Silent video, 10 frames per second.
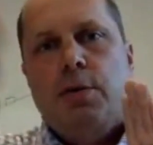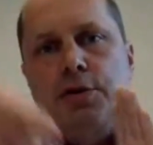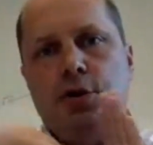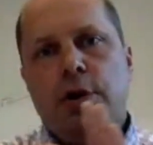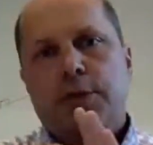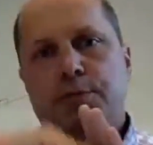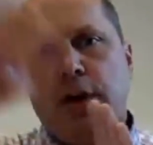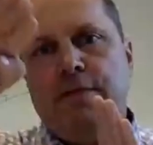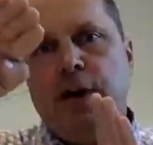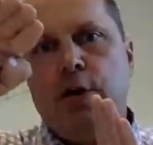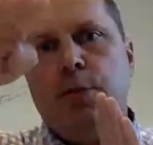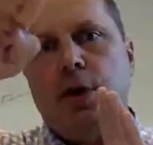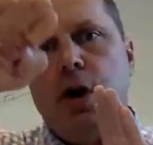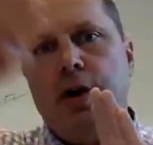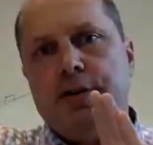So what you're doing is putting a
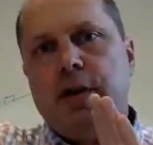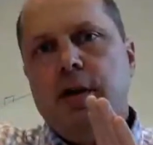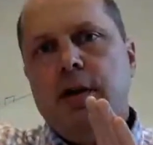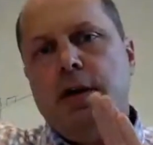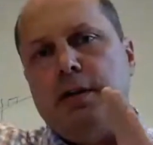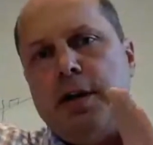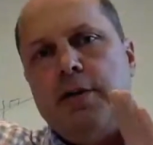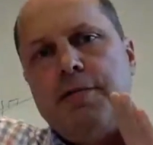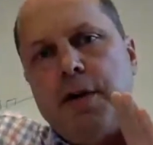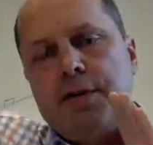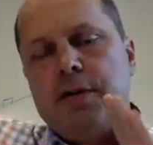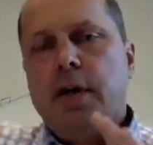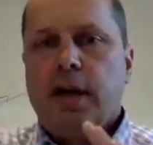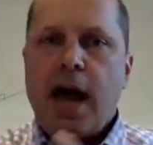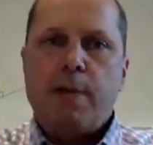variable cost in a linear
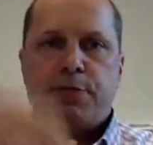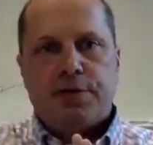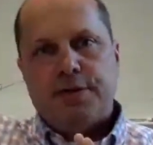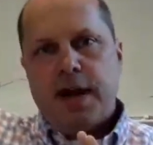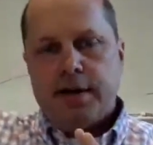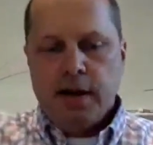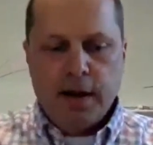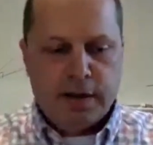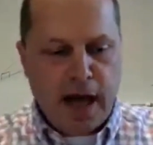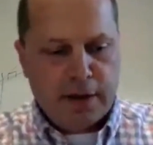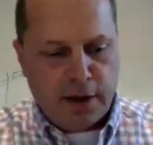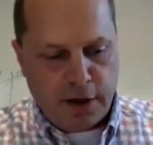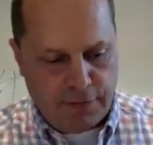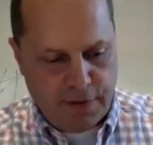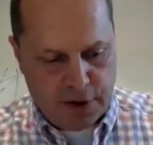function that captures that
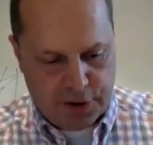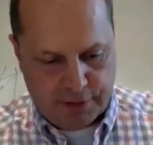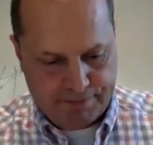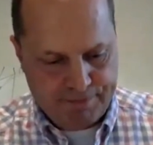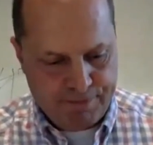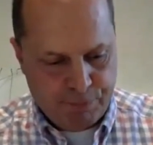nonlinear function.